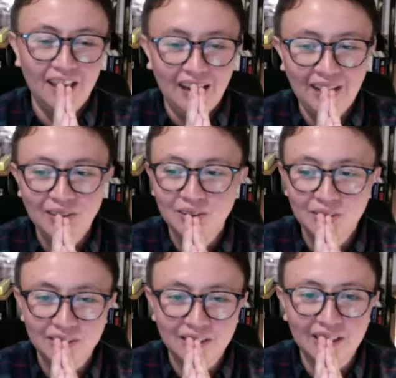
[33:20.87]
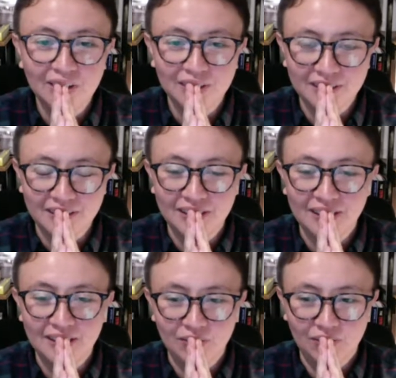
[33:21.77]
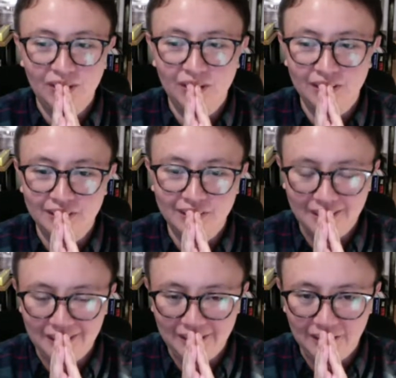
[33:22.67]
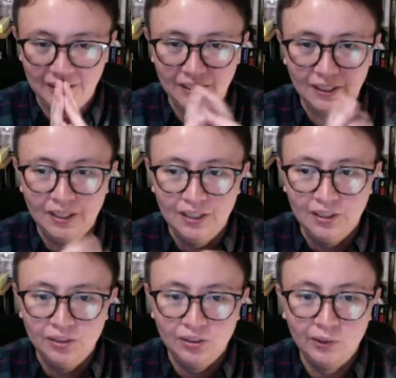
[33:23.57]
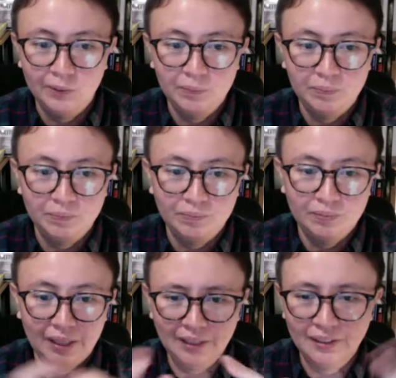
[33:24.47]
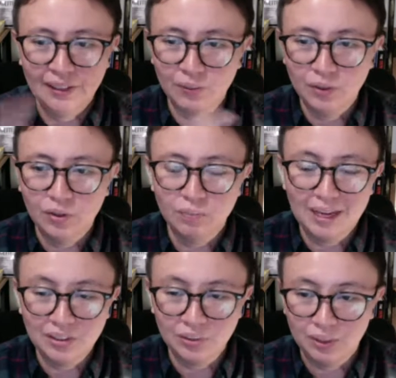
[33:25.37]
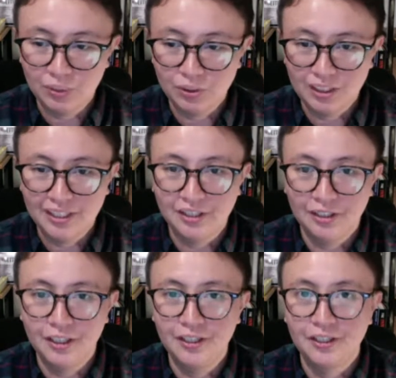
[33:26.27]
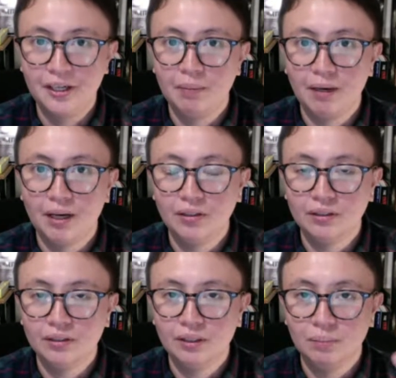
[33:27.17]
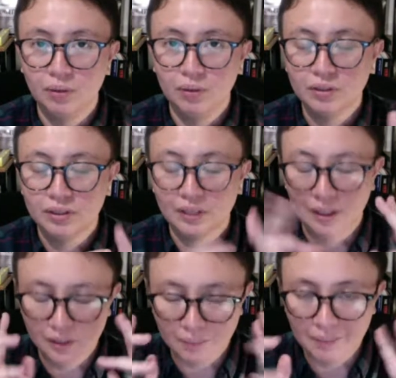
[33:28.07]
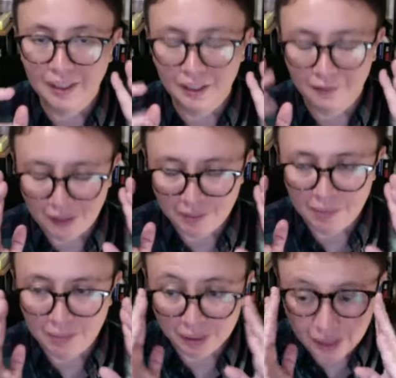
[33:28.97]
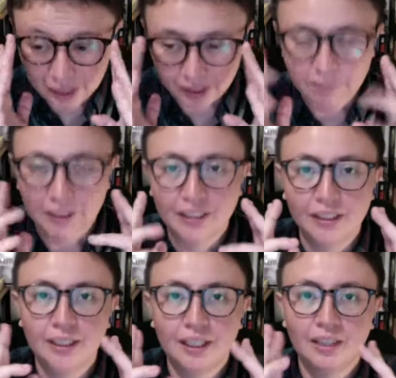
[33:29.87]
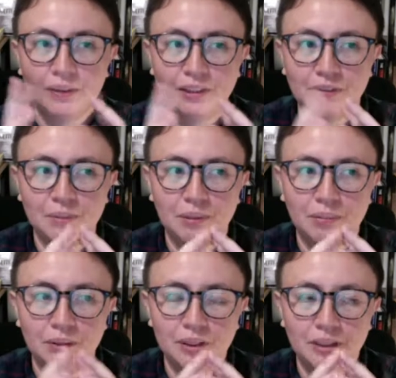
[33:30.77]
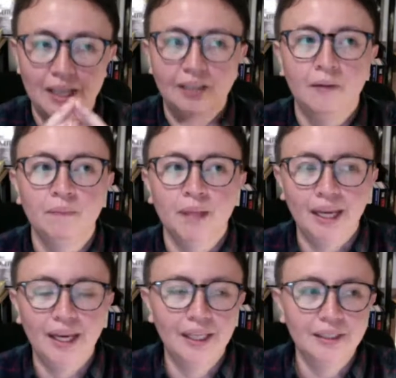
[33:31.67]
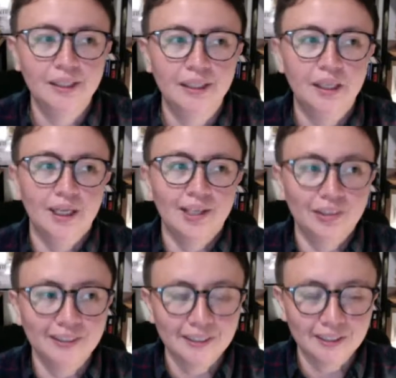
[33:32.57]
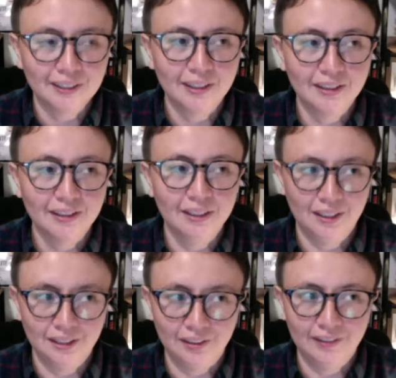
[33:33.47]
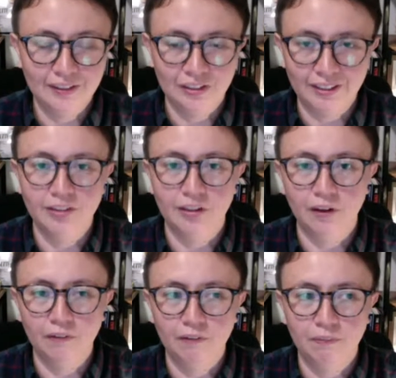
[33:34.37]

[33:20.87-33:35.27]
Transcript: How do you stay consistent with your routine? So, I think we go back to what I was sharing earlier about the books. If I remember correctly, my key takeaways from the books, right? And consistency is a result of